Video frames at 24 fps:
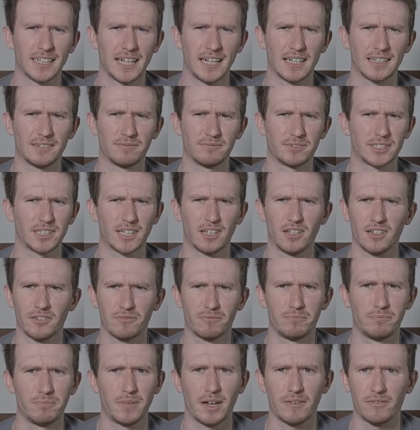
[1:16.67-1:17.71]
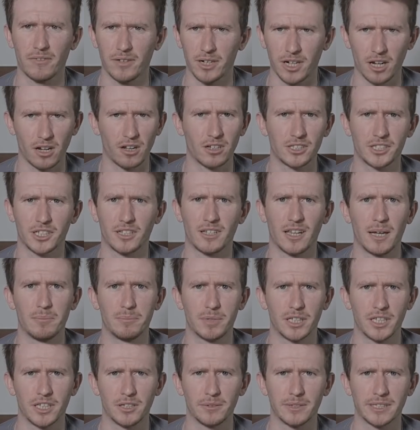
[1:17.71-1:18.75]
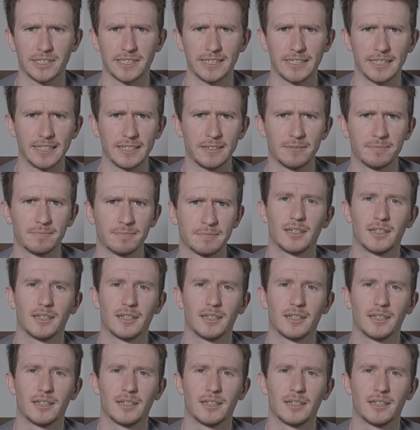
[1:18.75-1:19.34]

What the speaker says: and there's a lot of methodological ambiguity.